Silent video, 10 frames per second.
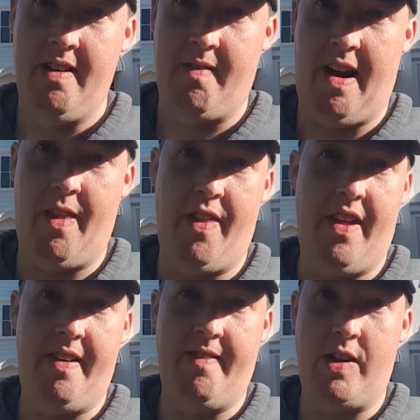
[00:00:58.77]
rather
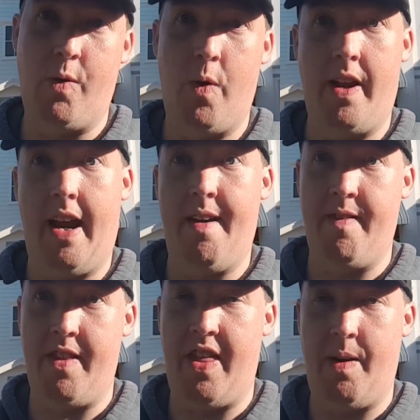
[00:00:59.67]
than recording
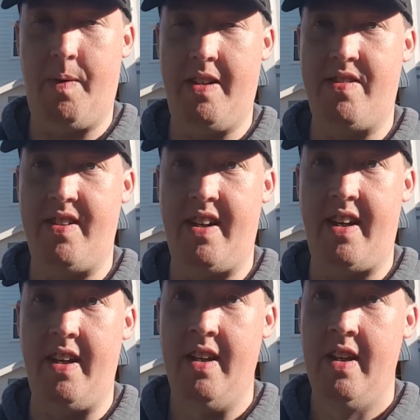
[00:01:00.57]
everything we see.